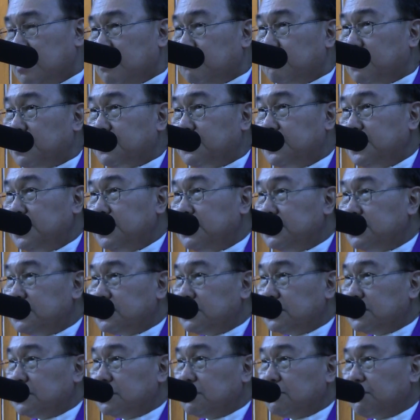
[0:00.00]
But
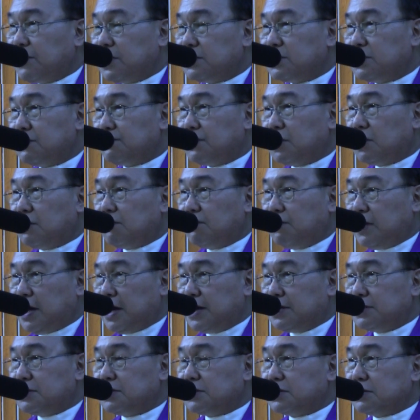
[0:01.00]
this festival of
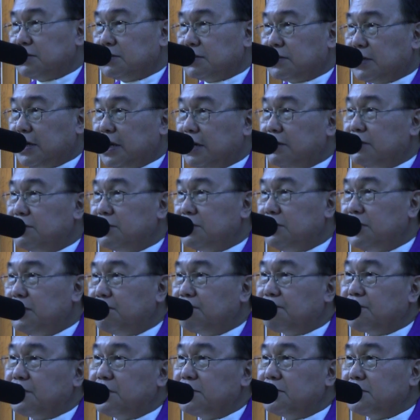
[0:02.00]
lights carries
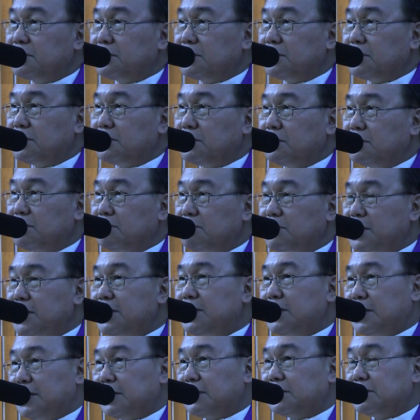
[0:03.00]
different
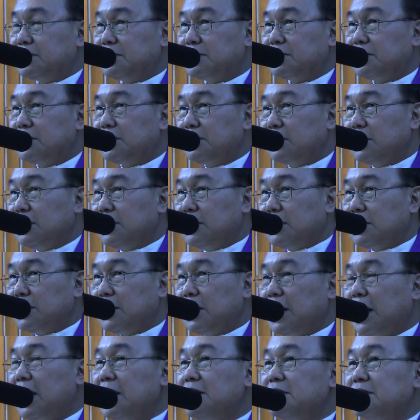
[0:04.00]
meanings. The
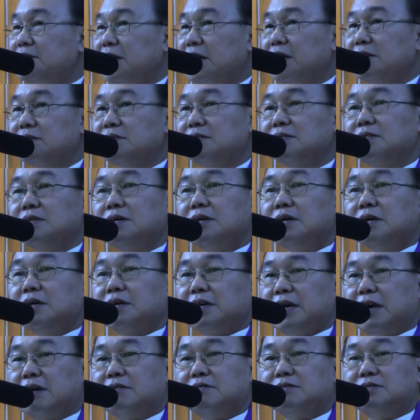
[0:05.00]
light
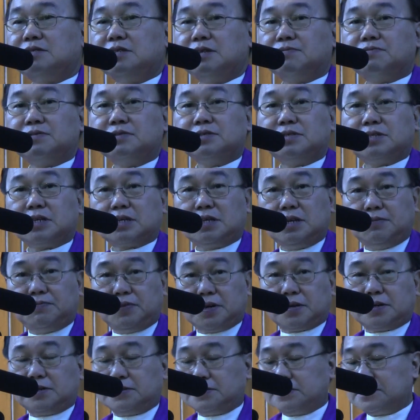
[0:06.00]
carries different
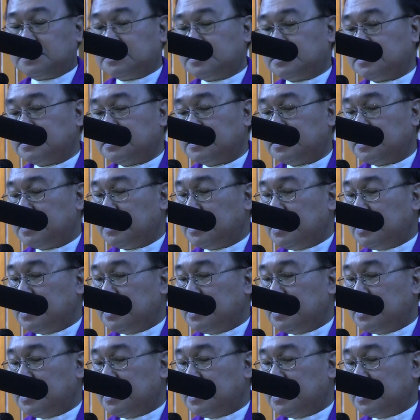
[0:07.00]
significance.